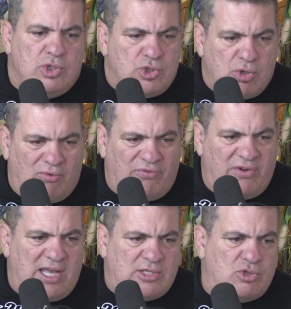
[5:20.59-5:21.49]
so
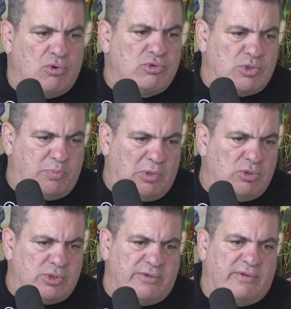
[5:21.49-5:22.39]
fast, so
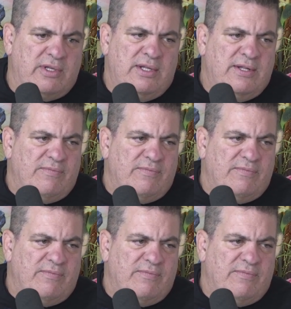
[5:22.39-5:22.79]
explosive.